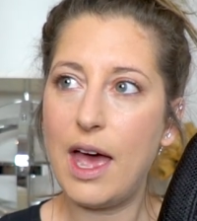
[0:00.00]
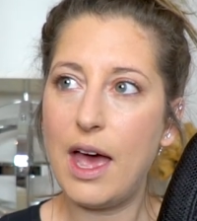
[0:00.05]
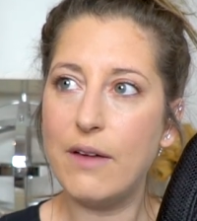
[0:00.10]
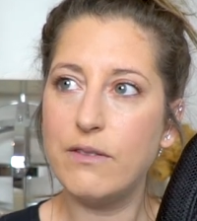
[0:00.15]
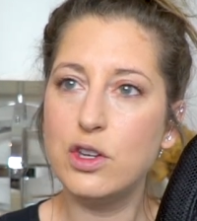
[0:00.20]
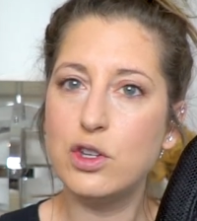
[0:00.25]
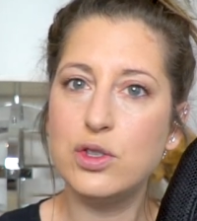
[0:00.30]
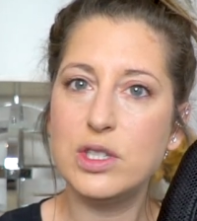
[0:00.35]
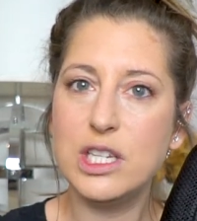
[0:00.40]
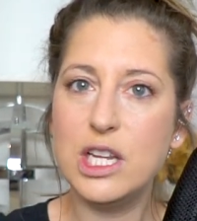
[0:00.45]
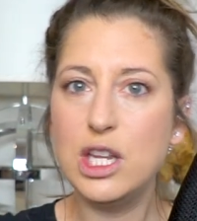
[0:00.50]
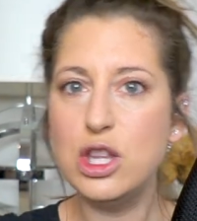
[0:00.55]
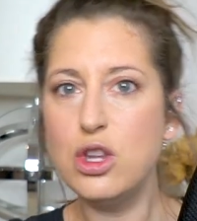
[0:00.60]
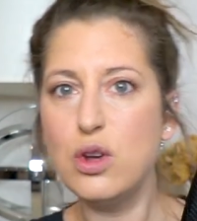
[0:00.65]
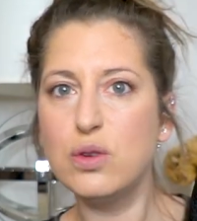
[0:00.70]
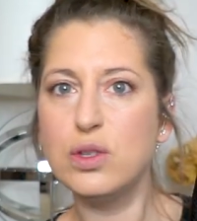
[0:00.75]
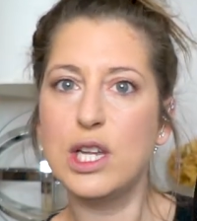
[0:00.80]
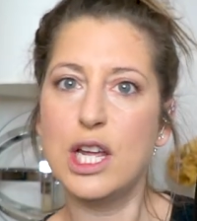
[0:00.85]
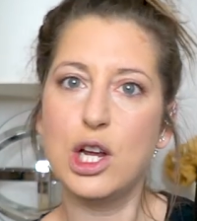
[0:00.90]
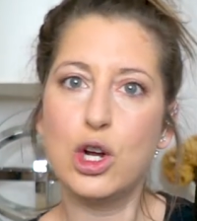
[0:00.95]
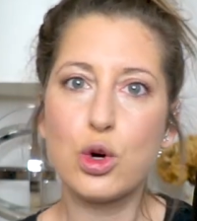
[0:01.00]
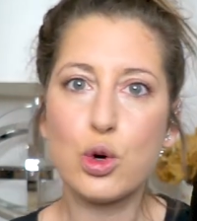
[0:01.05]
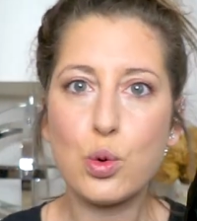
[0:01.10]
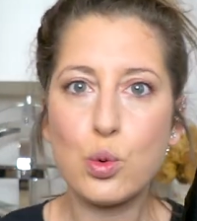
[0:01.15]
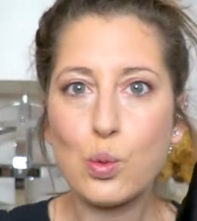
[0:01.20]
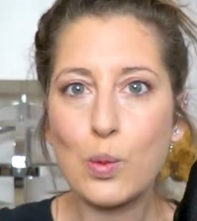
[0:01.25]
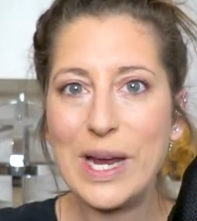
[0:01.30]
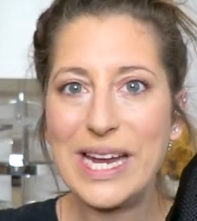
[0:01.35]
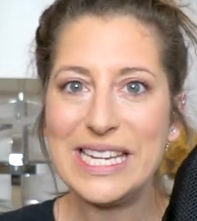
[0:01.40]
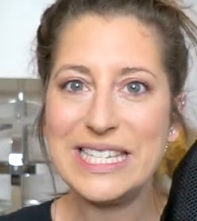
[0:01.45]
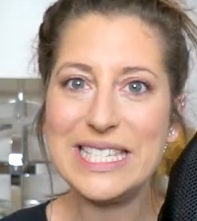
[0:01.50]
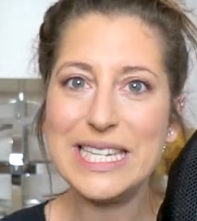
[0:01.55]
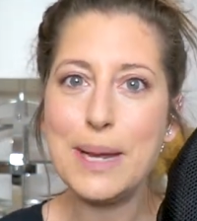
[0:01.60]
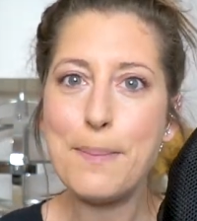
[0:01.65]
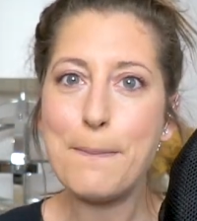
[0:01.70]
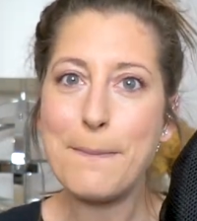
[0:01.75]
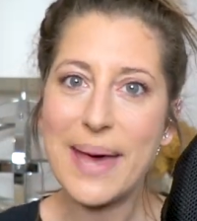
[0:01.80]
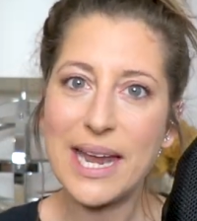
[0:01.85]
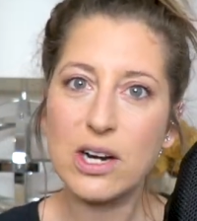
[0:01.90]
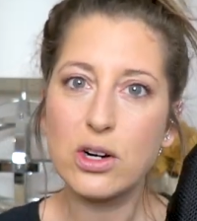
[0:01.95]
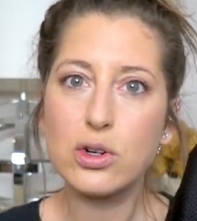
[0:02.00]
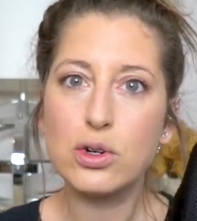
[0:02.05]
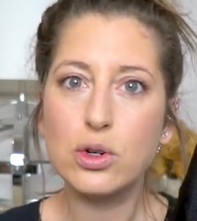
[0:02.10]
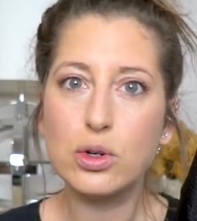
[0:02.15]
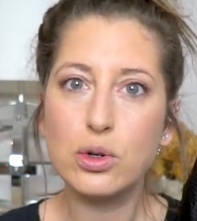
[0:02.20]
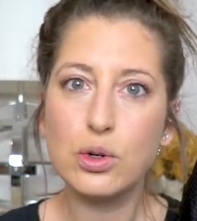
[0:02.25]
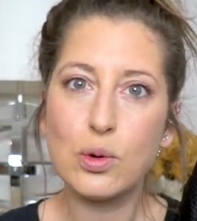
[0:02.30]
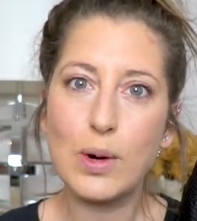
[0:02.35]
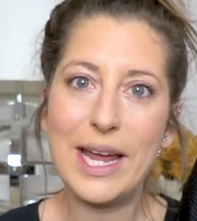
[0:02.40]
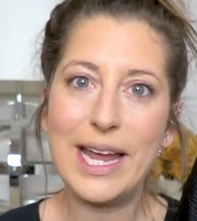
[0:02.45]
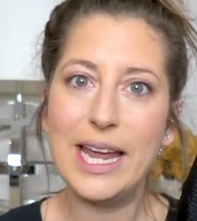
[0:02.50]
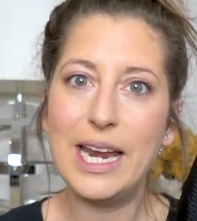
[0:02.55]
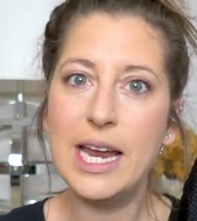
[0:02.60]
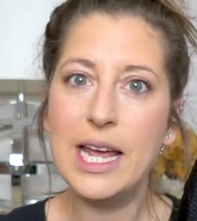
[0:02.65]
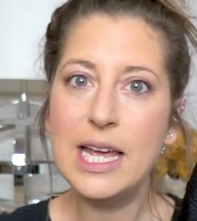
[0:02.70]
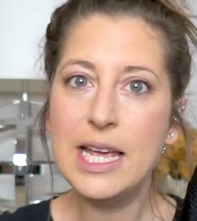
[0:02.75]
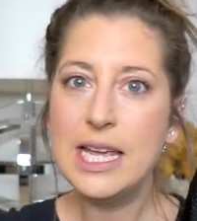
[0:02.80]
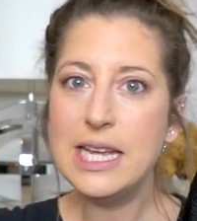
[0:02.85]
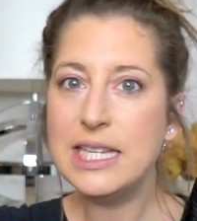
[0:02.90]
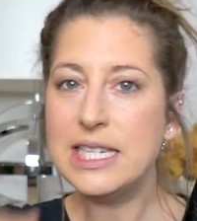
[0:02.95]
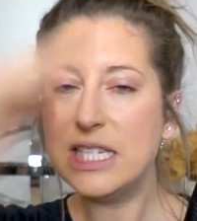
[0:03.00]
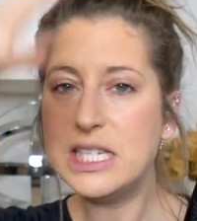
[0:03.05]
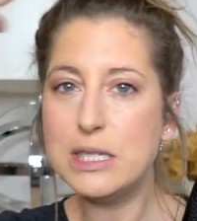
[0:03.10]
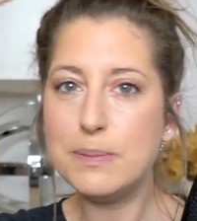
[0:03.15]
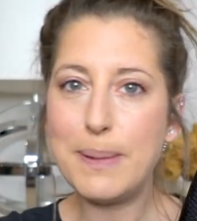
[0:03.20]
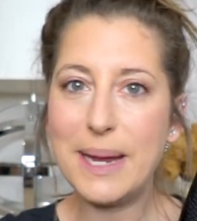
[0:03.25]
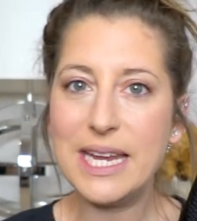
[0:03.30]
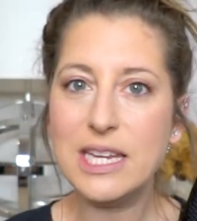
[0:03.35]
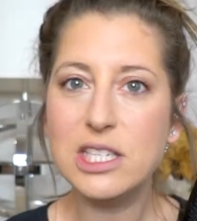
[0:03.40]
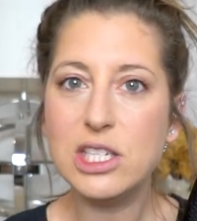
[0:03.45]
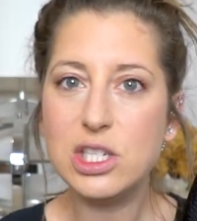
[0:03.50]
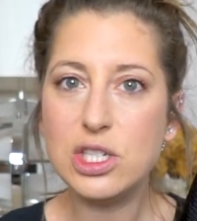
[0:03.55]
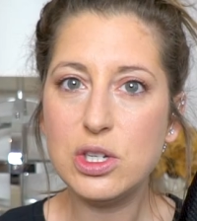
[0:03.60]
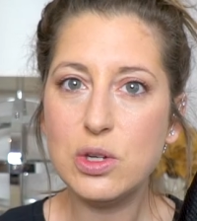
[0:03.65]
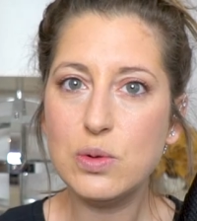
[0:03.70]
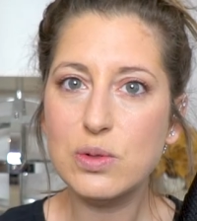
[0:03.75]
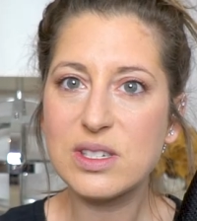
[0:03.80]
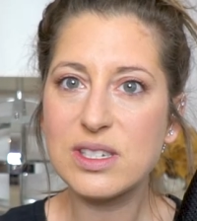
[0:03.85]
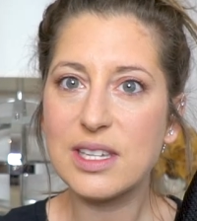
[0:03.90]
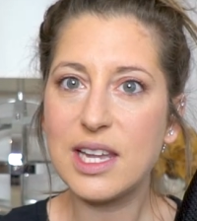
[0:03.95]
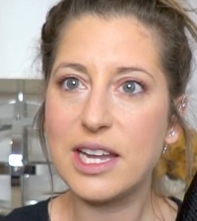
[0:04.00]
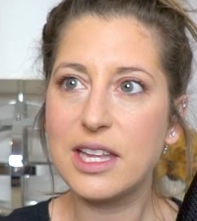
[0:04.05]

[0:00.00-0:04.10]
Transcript: have you seen those like crazy medical grade spacesuits,